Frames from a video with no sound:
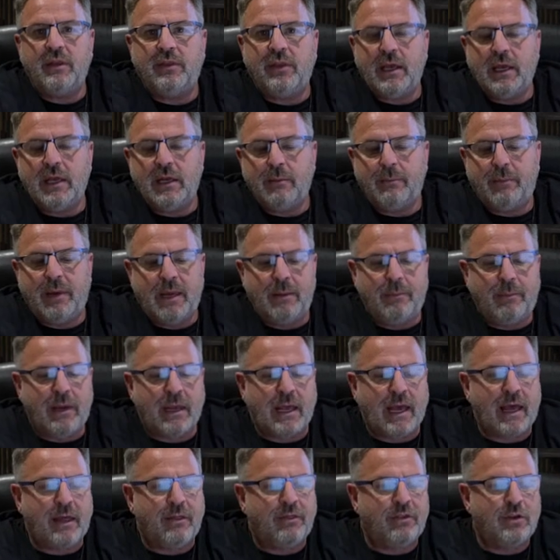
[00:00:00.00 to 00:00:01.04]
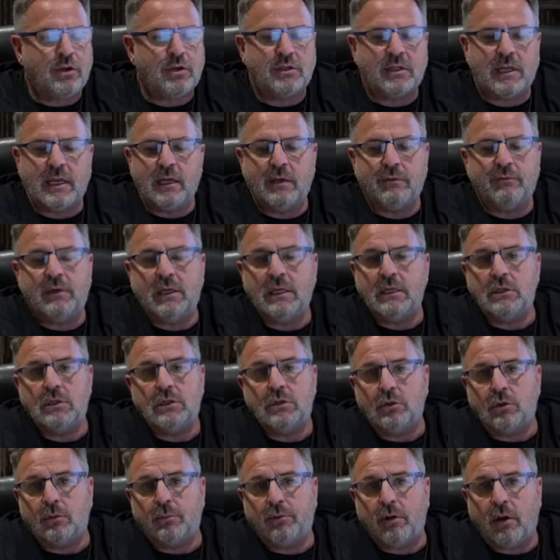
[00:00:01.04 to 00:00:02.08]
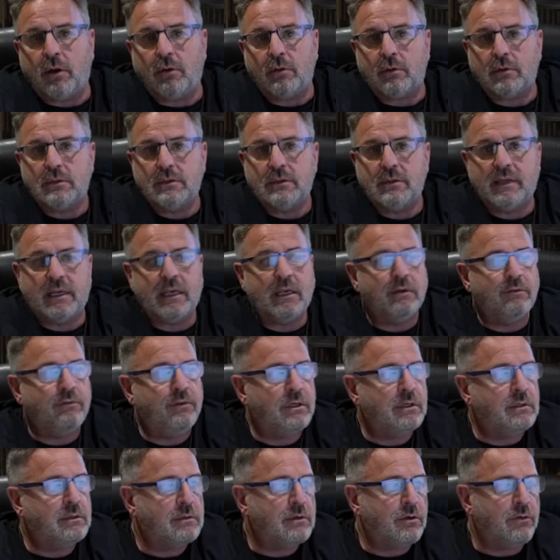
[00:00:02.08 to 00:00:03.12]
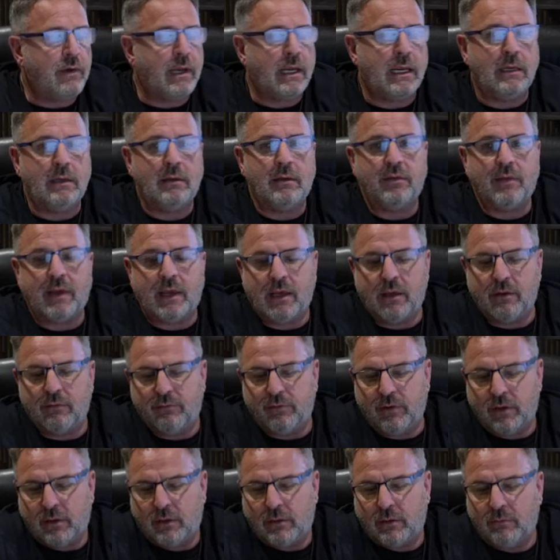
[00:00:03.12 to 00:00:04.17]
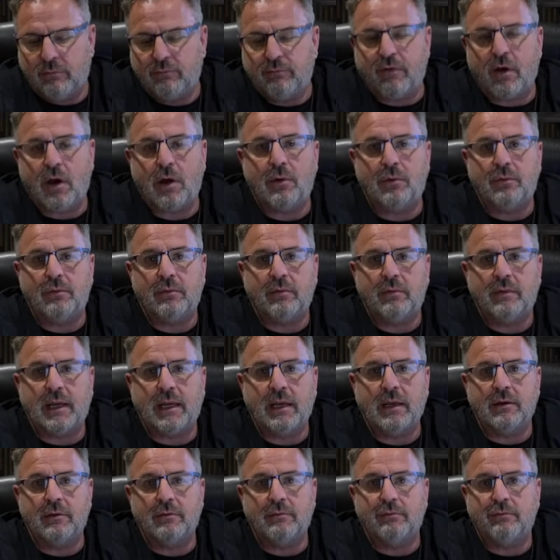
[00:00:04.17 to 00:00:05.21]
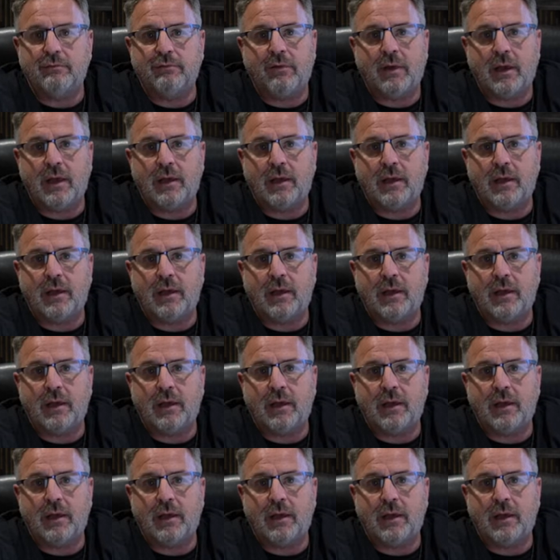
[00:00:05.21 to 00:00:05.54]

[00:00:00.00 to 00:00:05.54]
thinking of PPI, just think of digital products. Think of your screen, think of your phone, think of